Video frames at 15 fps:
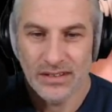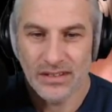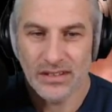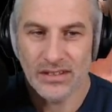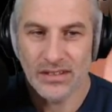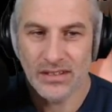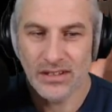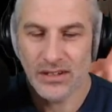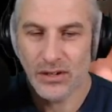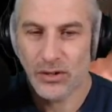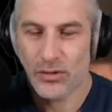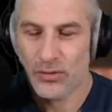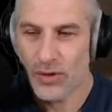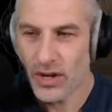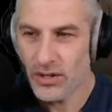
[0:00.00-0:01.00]
did an
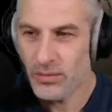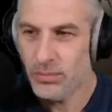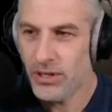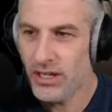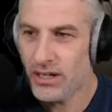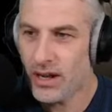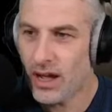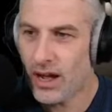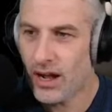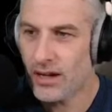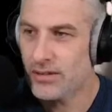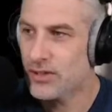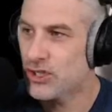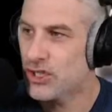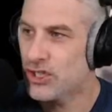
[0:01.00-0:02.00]
incredibly large